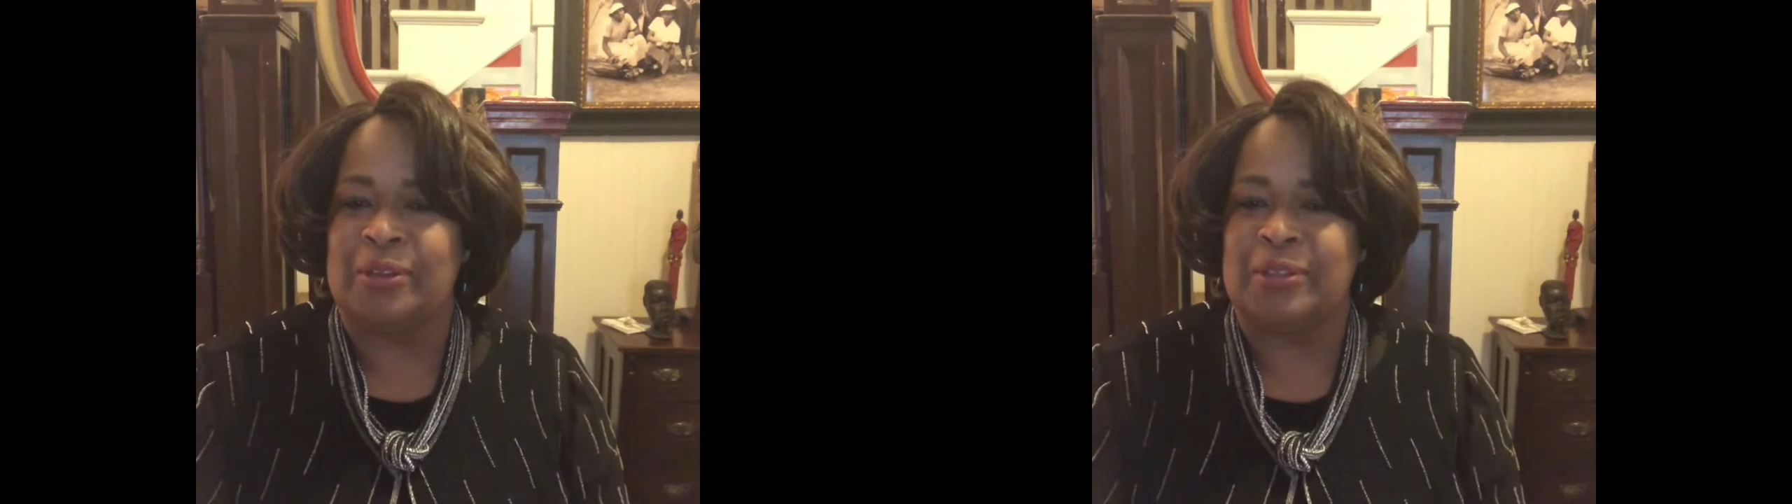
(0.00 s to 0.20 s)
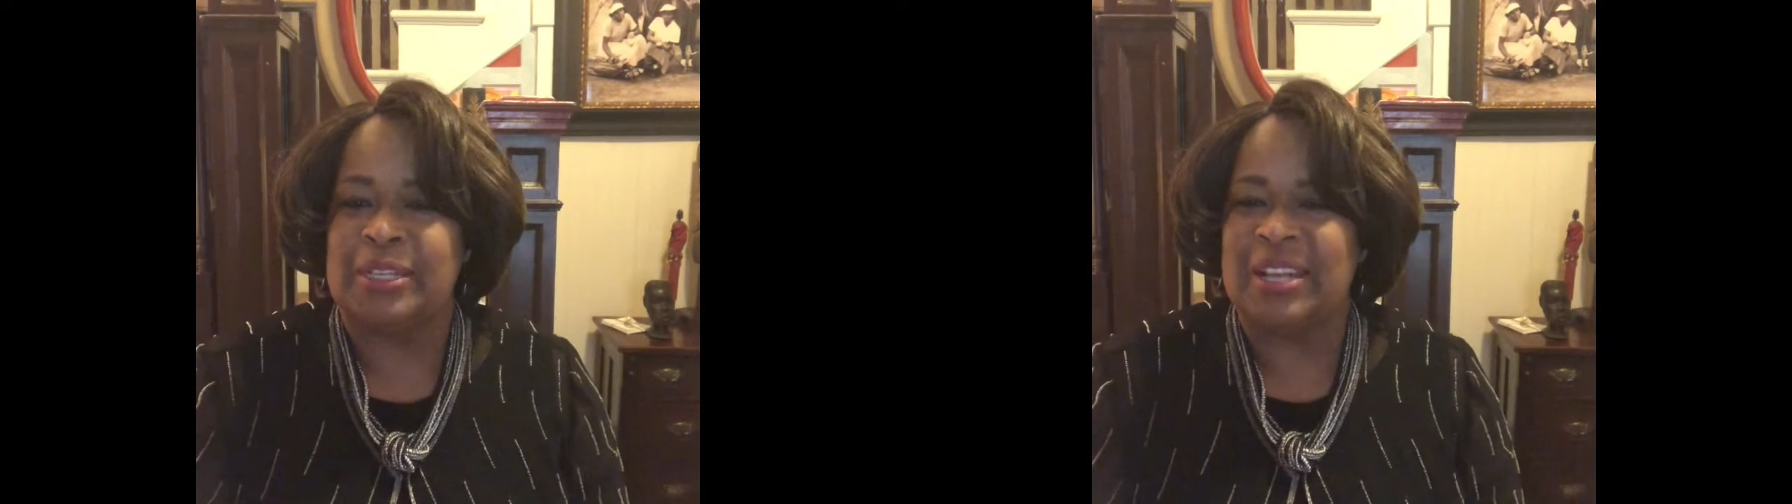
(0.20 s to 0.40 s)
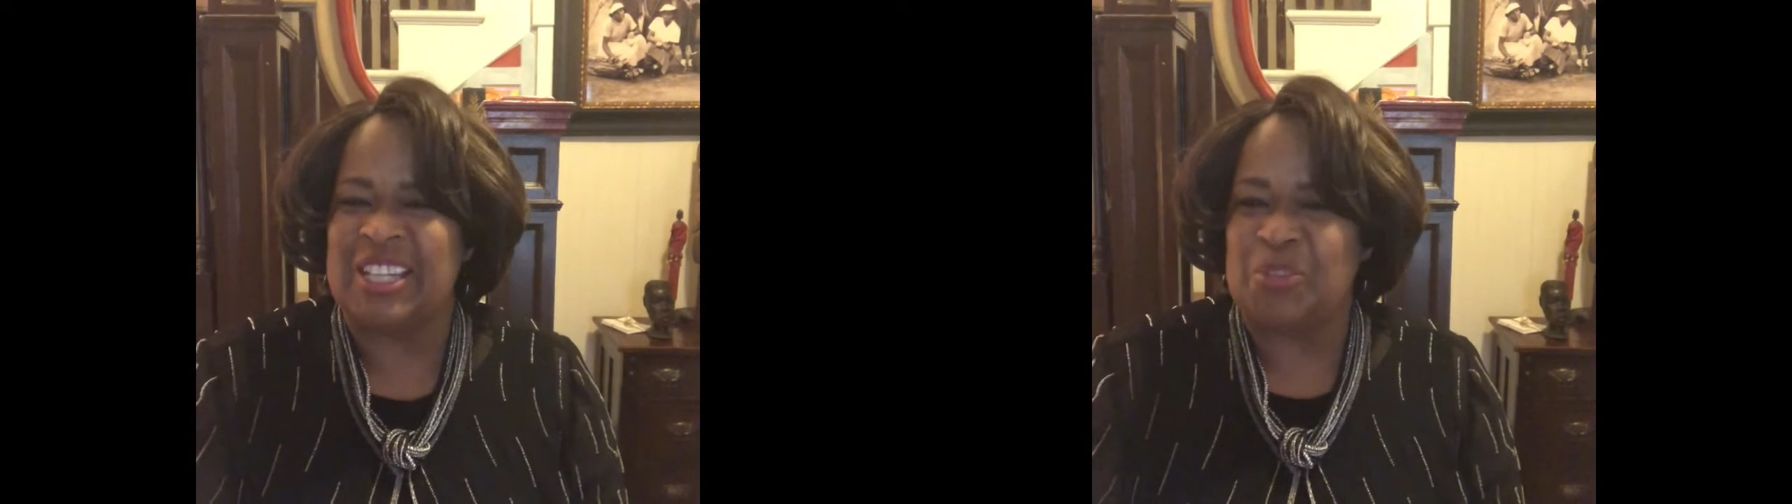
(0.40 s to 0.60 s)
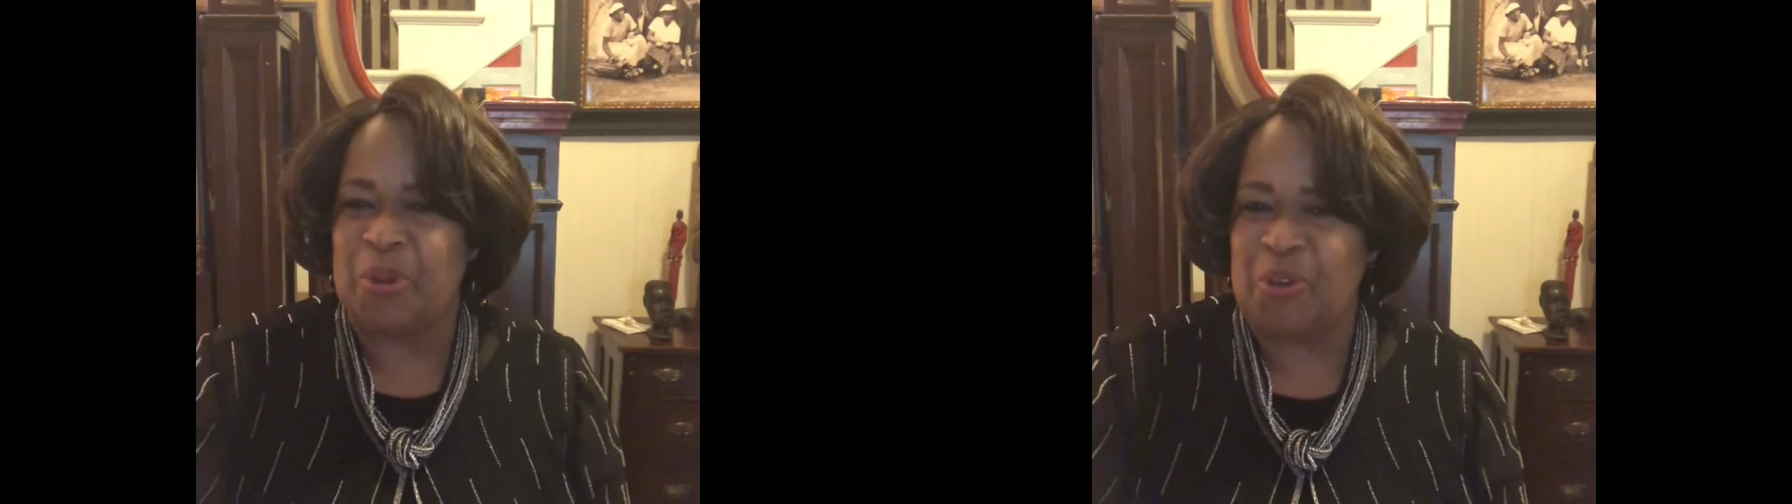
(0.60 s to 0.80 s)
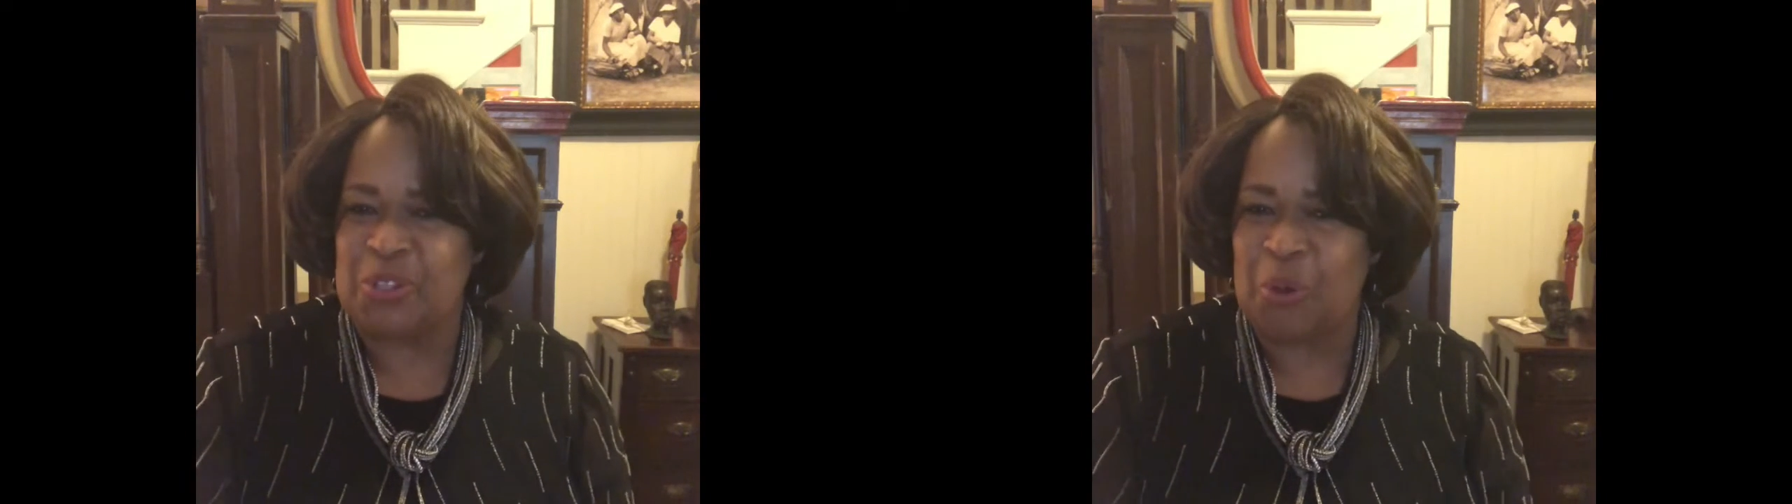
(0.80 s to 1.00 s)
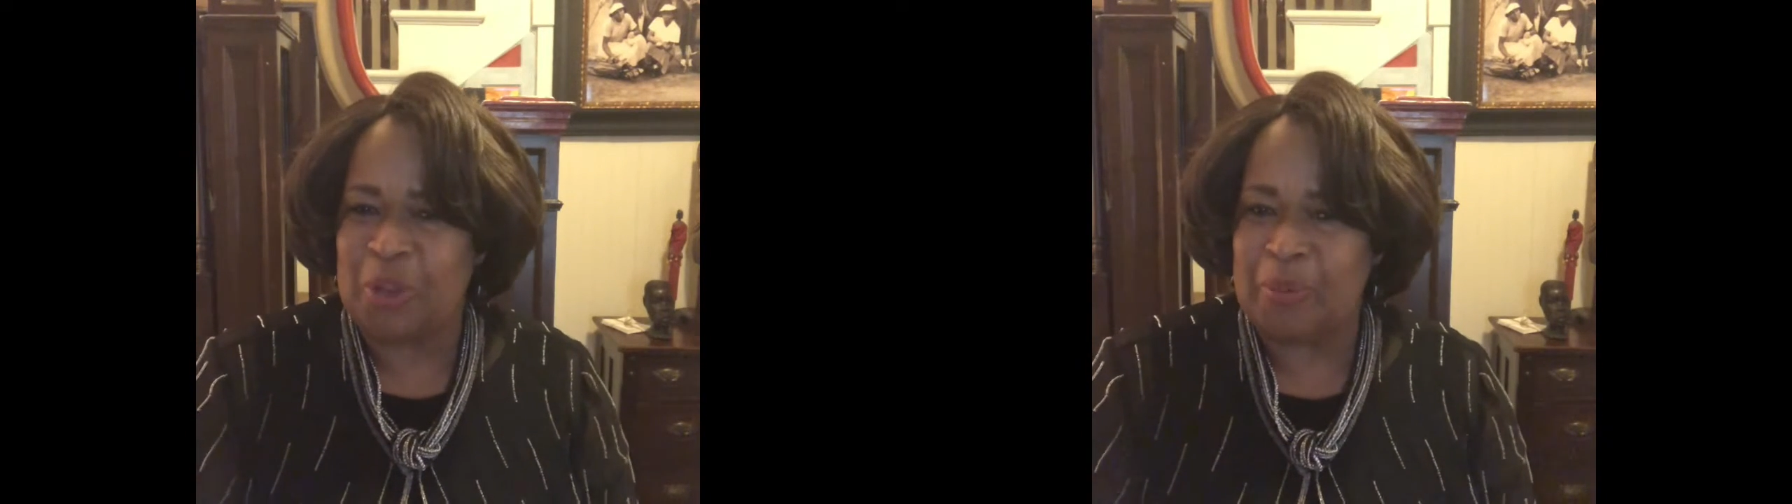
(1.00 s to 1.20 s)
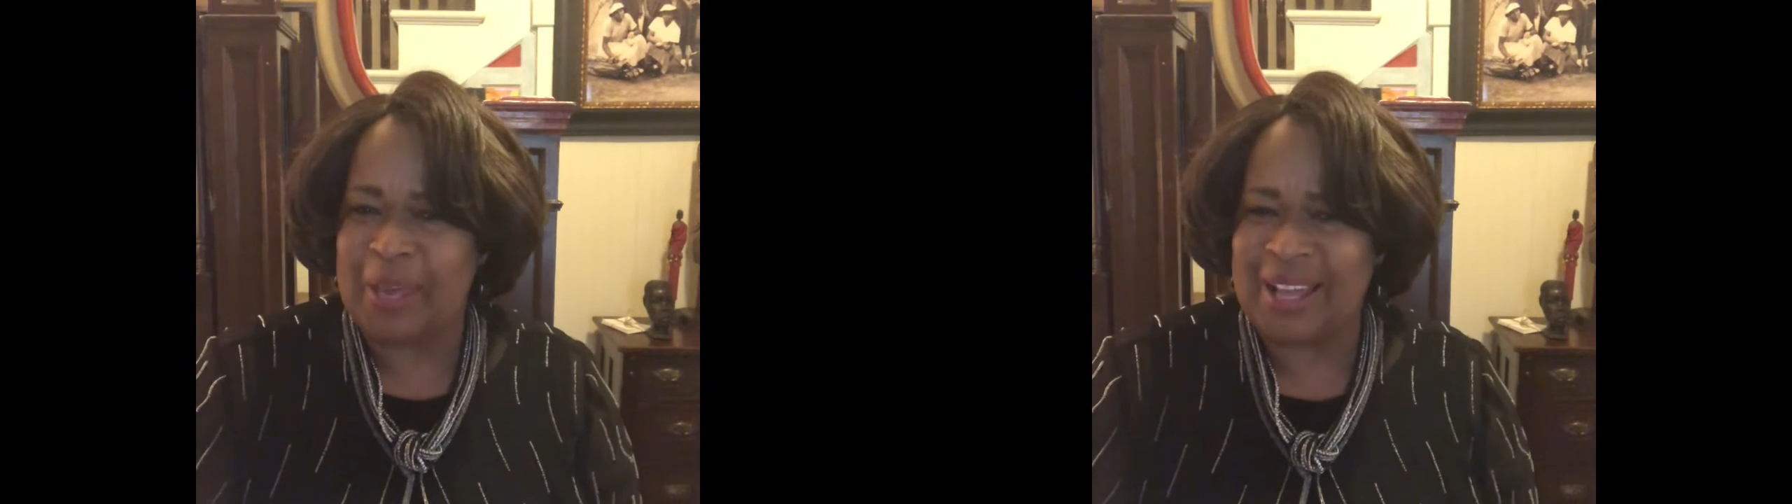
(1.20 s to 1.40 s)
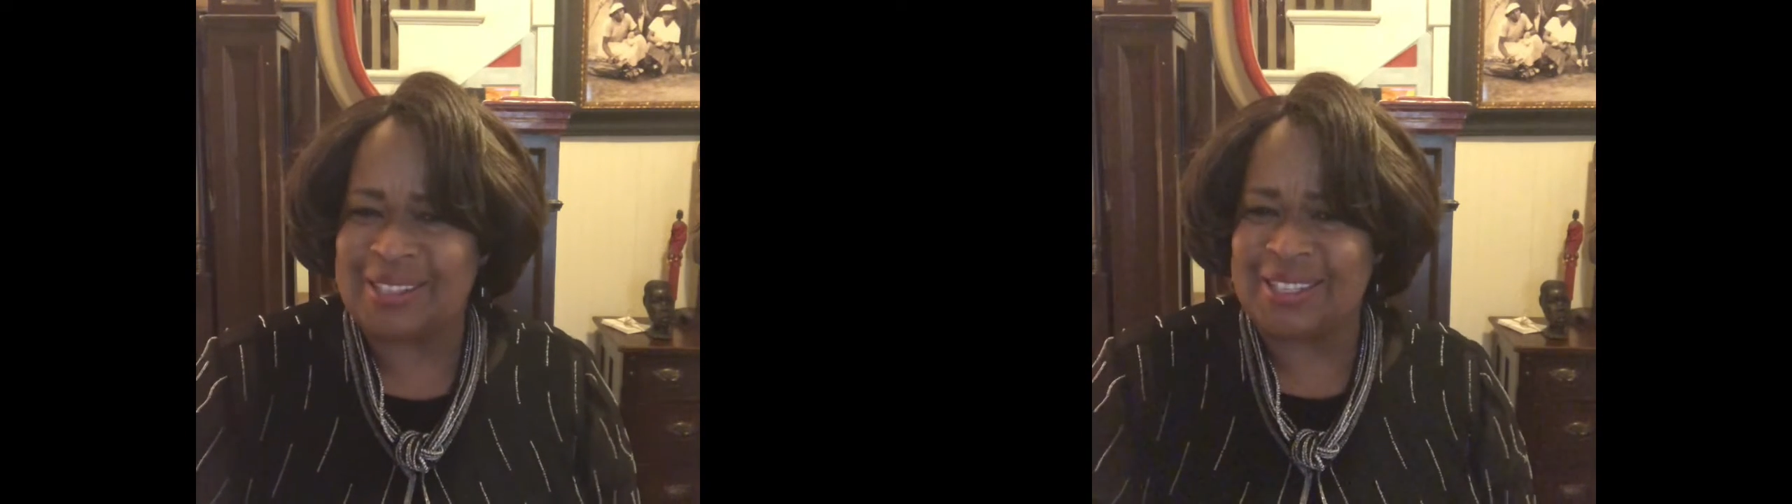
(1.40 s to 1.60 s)
did not spare his only
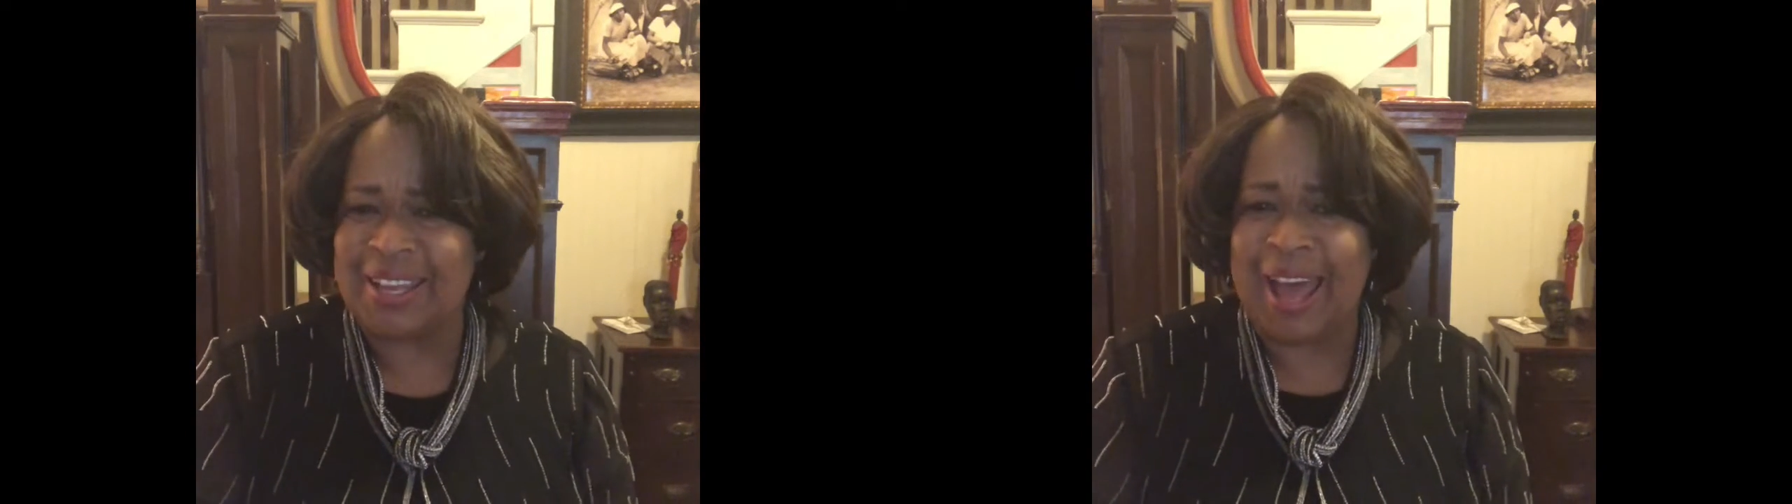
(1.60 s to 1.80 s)
begotten son,